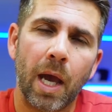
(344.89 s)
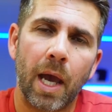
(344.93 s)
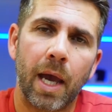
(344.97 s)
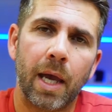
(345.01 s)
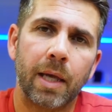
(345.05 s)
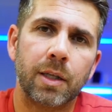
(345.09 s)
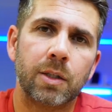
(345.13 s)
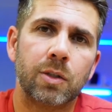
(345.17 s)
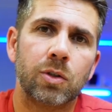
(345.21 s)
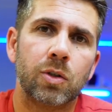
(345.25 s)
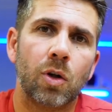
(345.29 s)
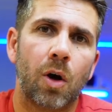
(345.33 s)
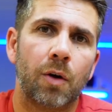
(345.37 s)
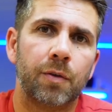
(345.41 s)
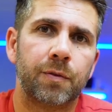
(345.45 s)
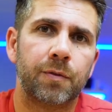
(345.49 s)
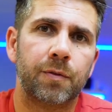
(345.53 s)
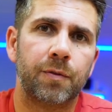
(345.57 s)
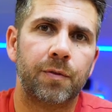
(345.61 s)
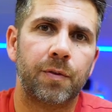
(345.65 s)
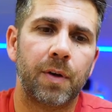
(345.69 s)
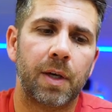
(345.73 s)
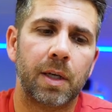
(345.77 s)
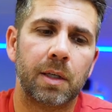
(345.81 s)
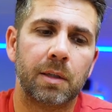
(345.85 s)
a soft
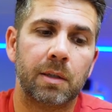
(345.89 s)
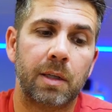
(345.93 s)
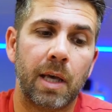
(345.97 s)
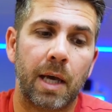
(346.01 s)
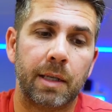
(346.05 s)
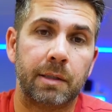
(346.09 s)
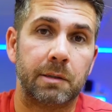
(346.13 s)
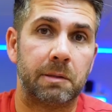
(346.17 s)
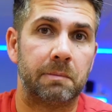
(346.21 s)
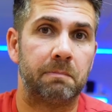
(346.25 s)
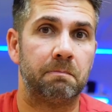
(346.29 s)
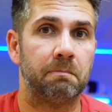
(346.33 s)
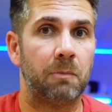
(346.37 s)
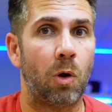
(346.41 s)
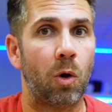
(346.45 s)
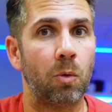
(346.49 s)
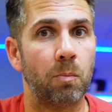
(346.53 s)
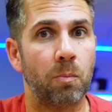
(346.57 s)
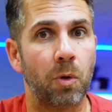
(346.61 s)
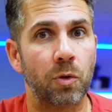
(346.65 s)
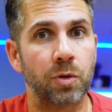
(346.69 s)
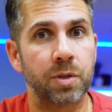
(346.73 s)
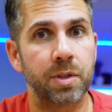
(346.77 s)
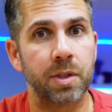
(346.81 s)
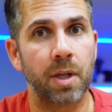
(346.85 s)
thing that
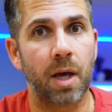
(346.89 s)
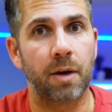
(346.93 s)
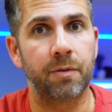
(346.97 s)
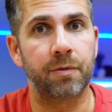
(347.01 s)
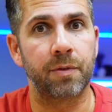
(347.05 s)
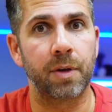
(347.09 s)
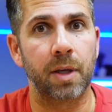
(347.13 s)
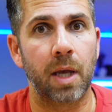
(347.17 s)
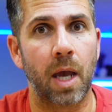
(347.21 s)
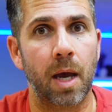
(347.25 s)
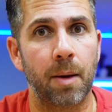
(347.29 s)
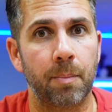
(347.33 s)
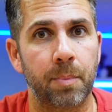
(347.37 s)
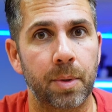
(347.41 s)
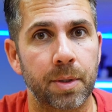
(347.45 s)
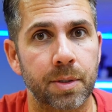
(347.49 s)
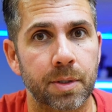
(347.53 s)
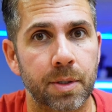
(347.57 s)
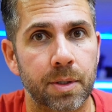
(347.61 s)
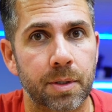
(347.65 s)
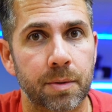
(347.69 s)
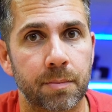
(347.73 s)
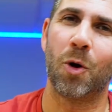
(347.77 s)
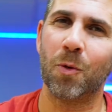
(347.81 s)
almost nothing happens.